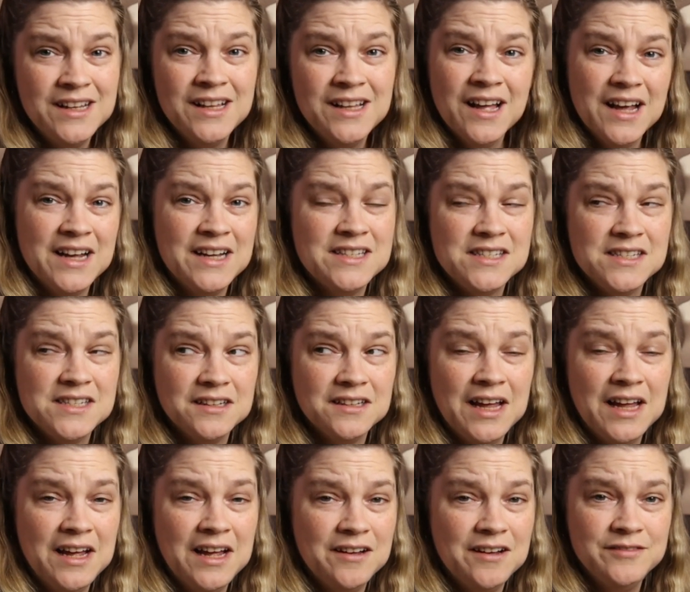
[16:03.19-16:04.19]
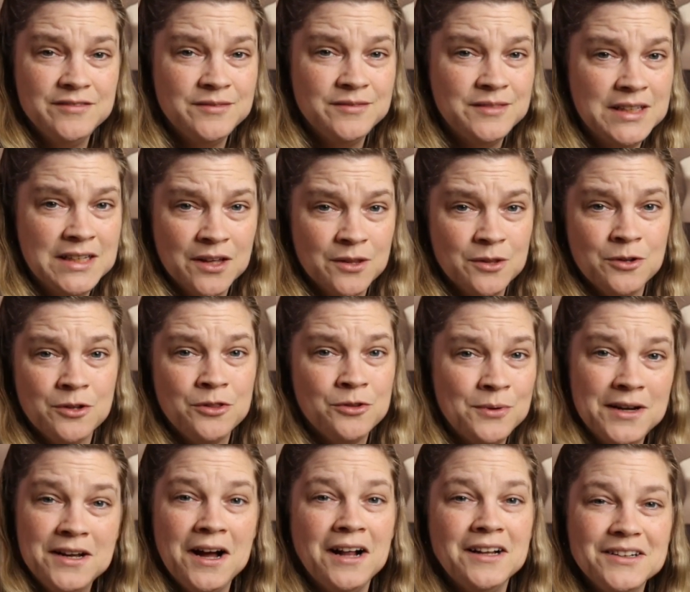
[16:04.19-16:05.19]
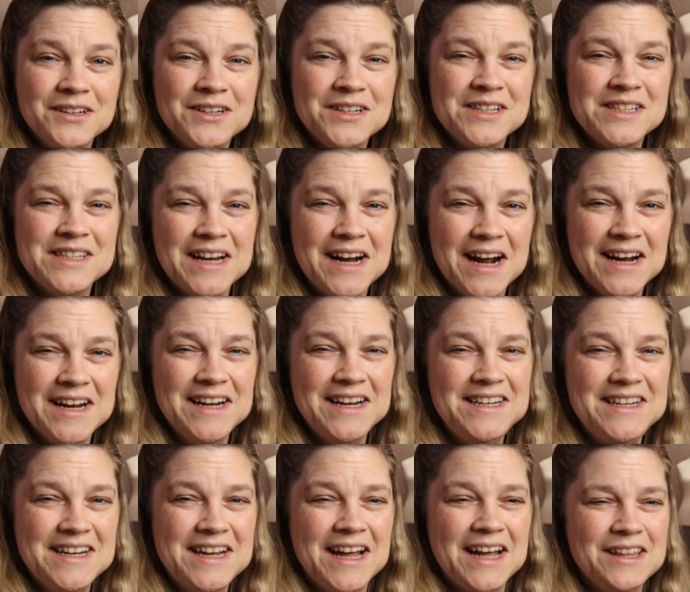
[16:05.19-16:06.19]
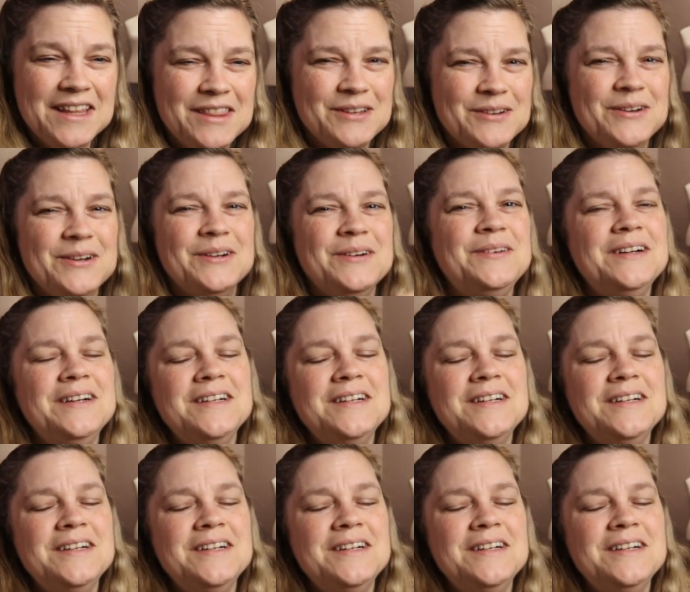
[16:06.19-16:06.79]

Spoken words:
I still have the other 3 colors that I need to get through.